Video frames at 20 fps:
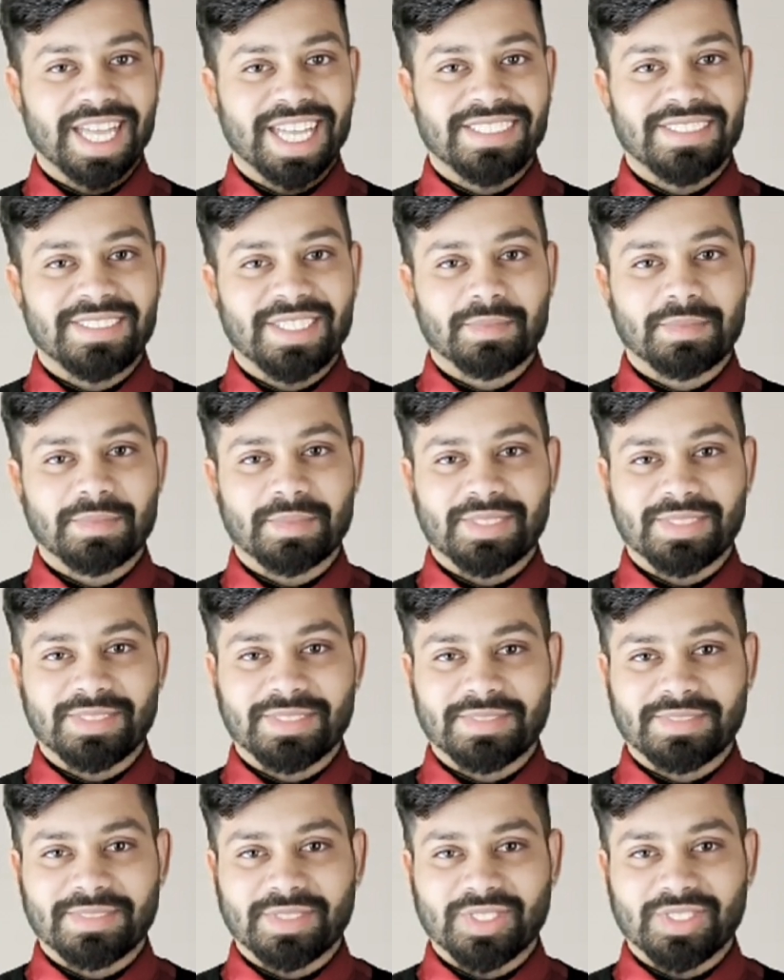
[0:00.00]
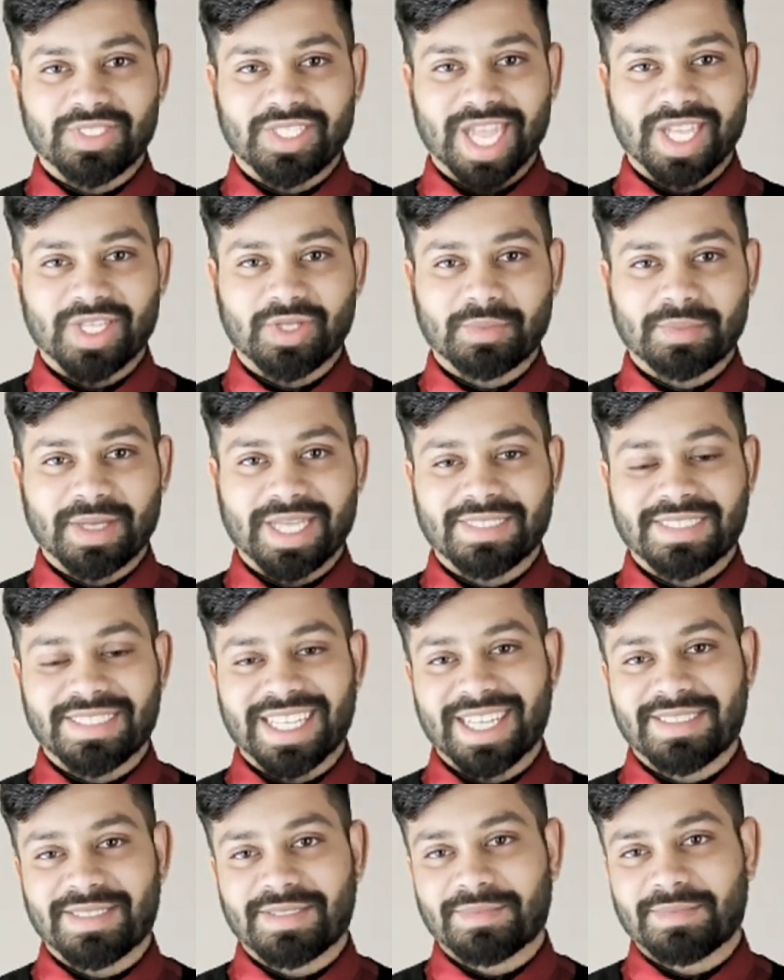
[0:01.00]
Examples: shallow
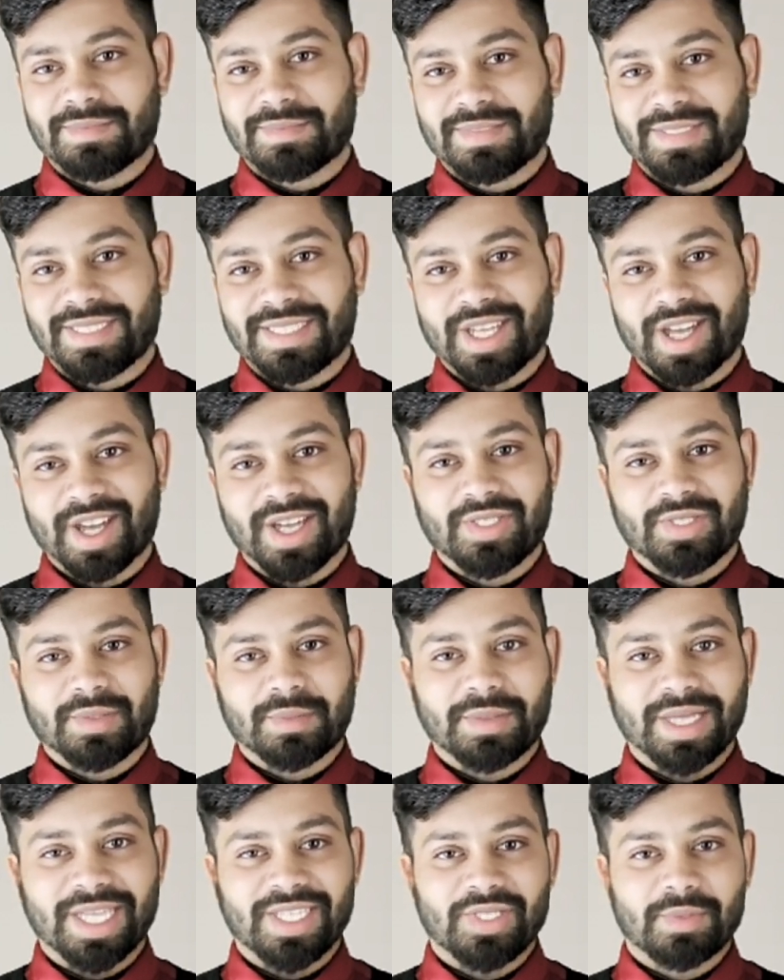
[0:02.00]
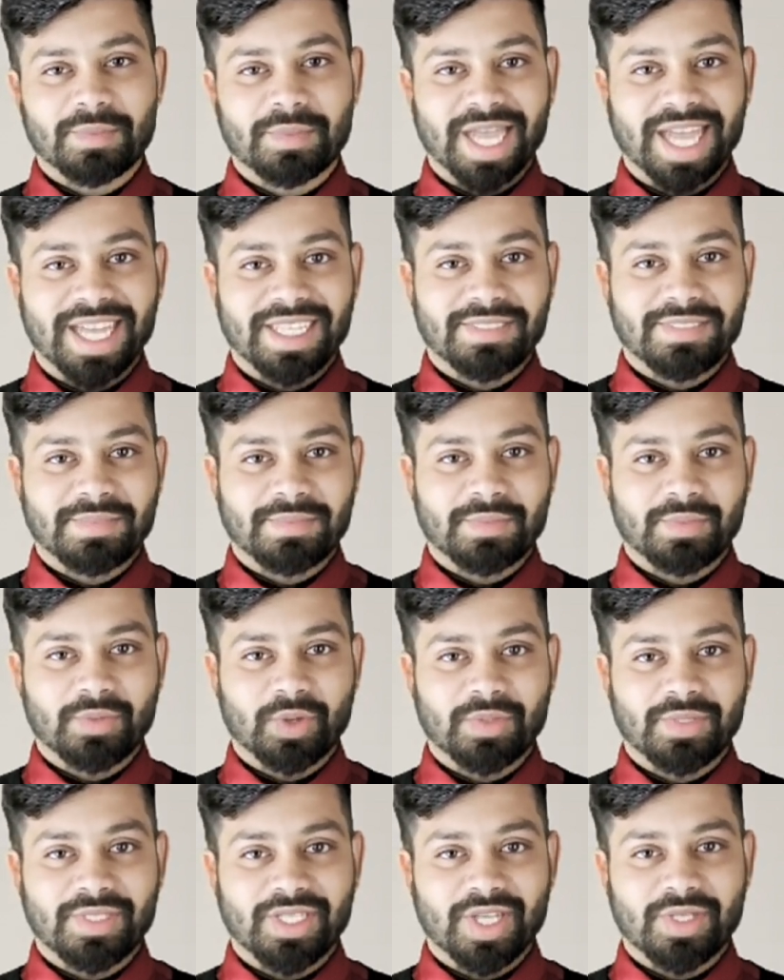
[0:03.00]
basket, large beach bag,
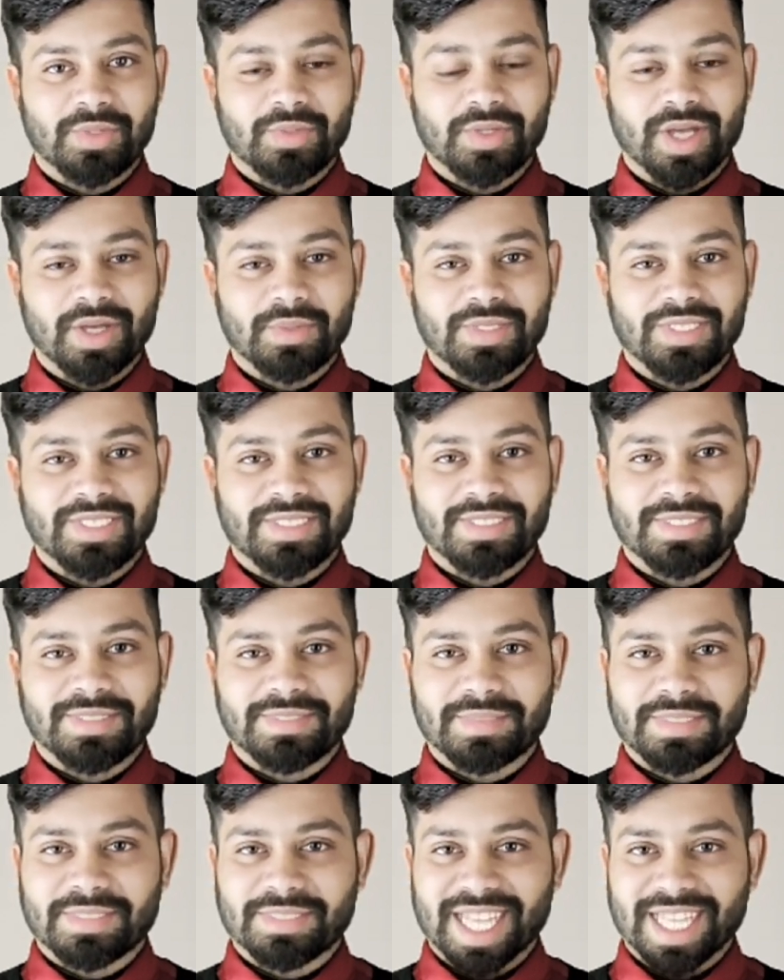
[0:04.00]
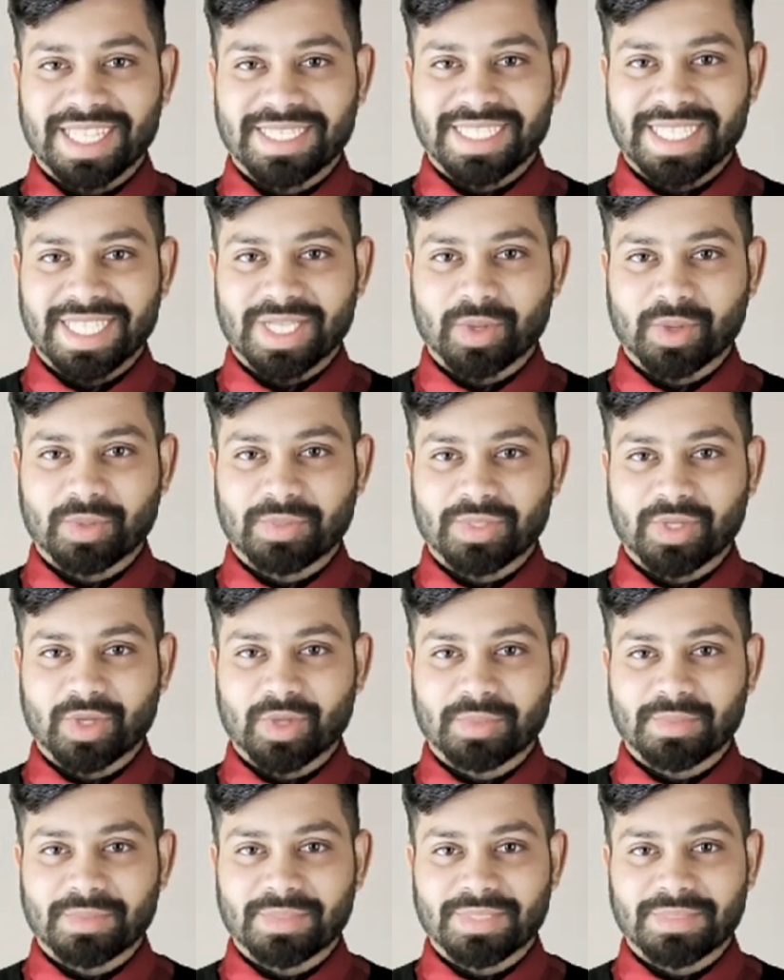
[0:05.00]
toddler trousers, tiny gold
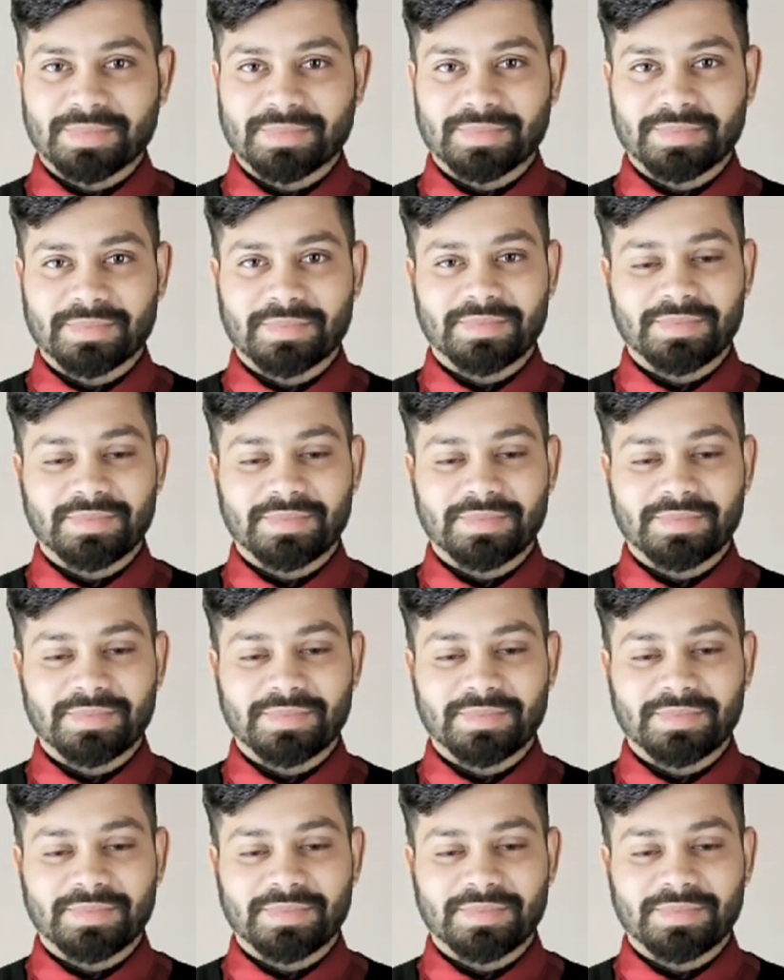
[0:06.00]
hoops.